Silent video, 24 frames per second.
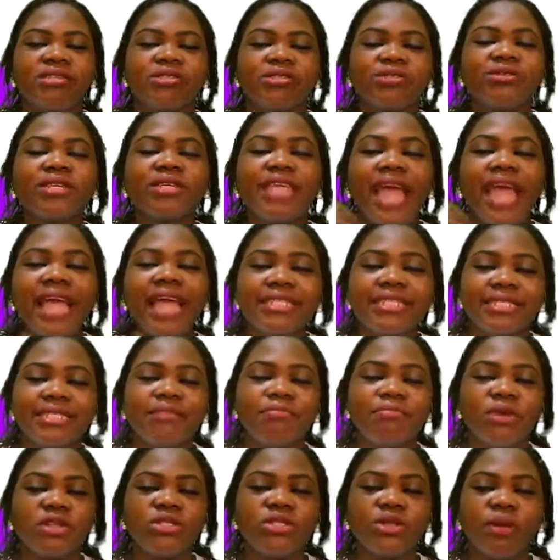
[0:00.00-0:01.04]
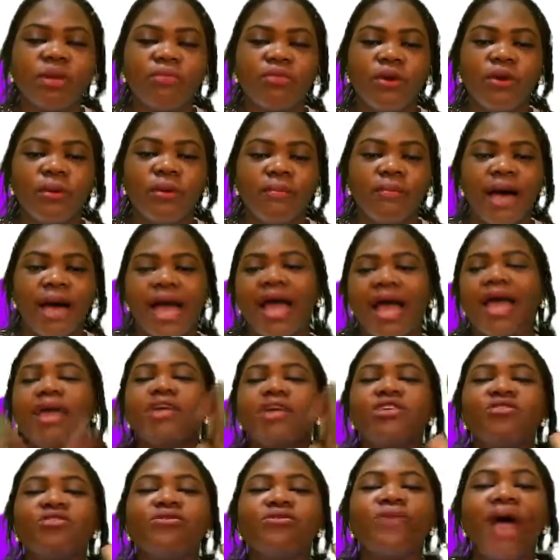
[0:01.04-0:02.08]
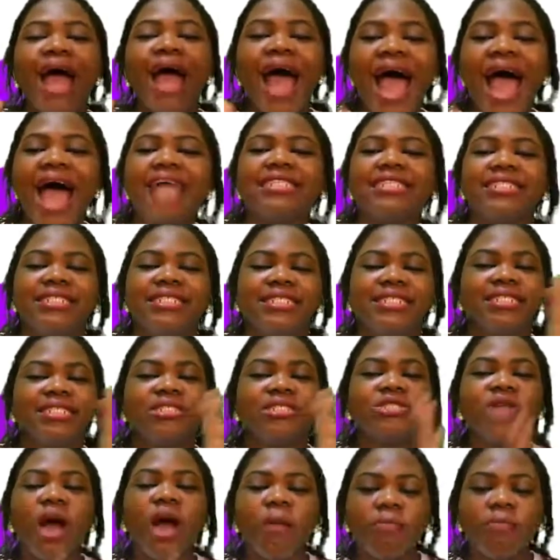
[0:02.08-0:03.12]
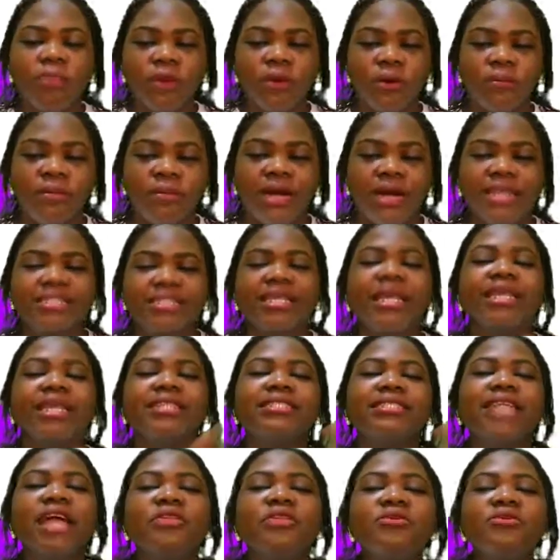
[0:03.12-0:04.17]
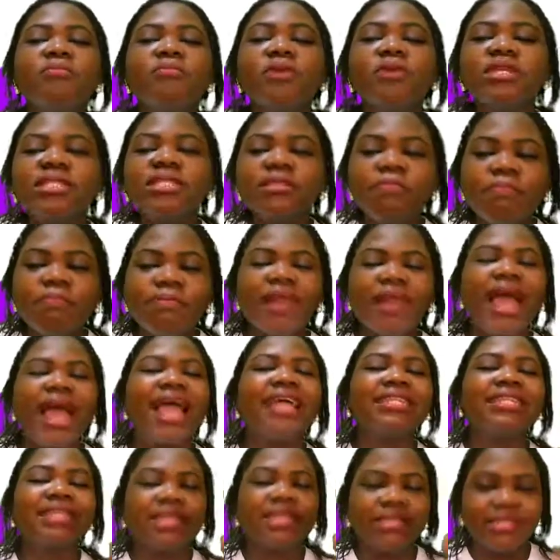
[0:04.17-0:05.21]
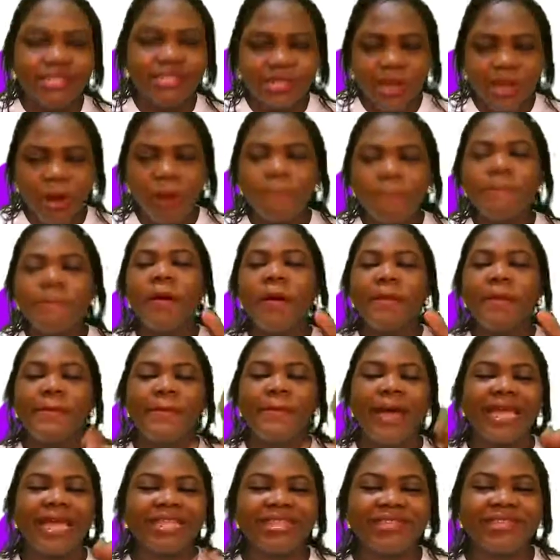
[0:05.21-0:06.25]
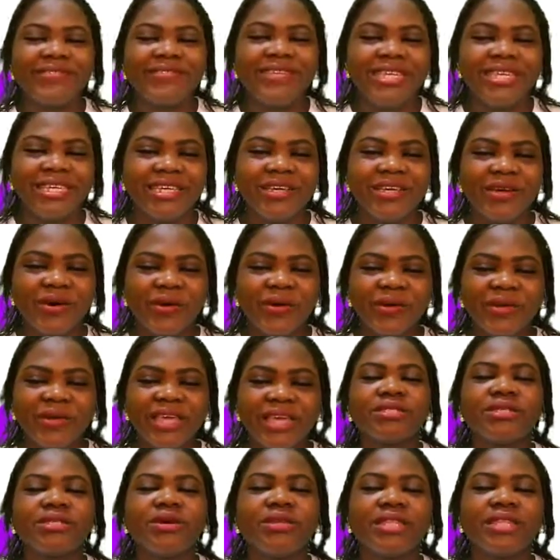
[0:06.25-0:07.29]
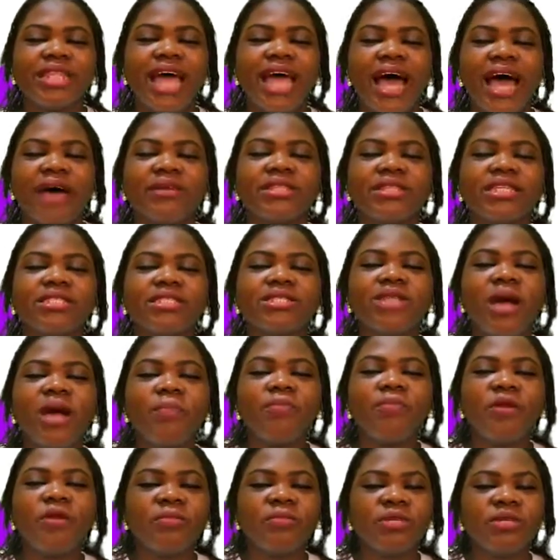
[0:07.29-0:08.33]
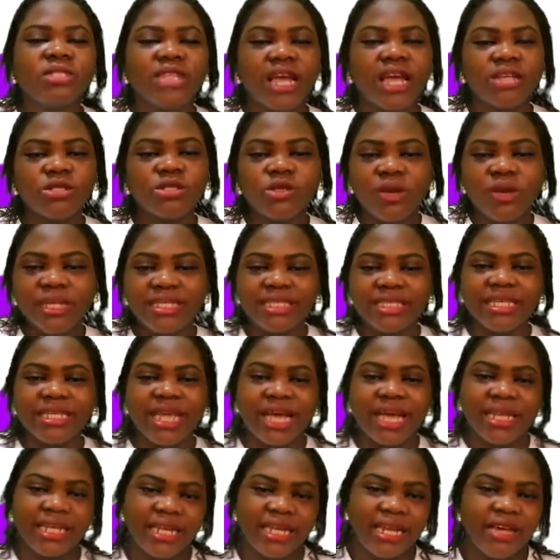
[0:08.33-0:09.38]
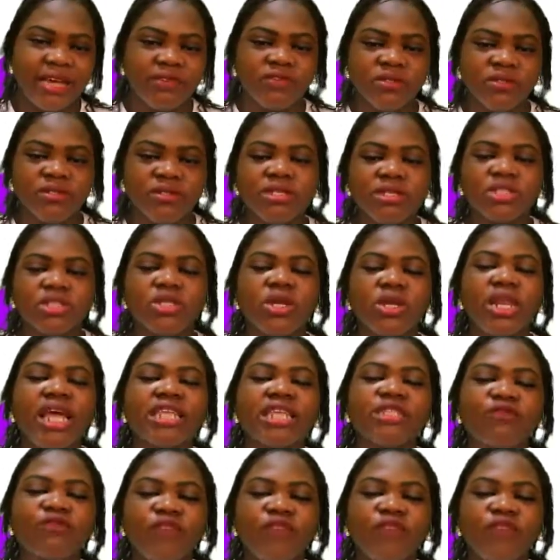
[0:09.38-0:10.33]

to get the bottom number, you add the top numbers, then you multiply the sum by 3. Okay. So now the top numbers are 20 and 11. So let's